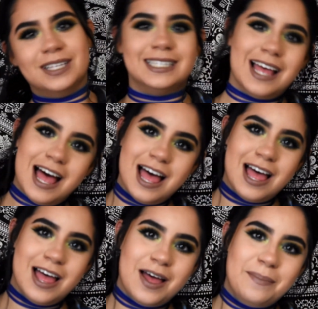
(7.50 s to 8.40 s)
what's
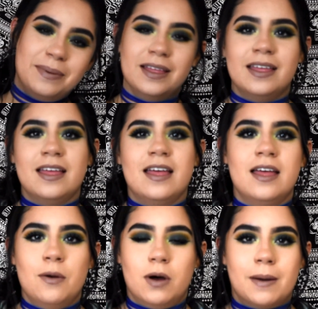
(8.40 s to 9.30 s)
up?
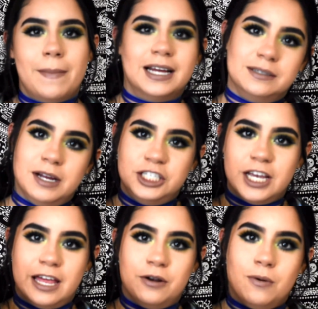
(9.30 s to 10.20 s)
Welcome back to my
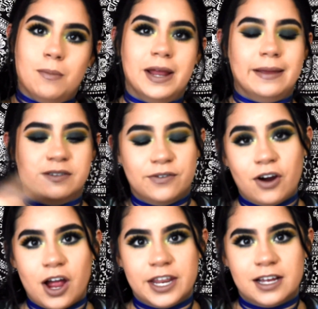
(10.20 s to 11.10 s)
channel. My name is
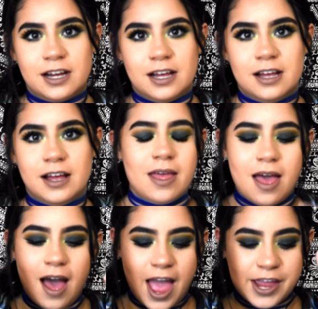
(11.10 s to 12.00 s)
Veronica.
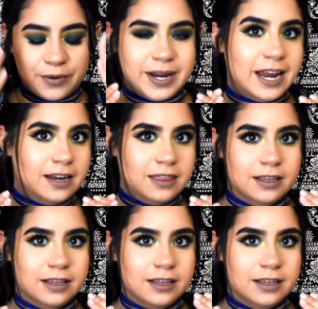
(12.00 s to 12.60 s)
I created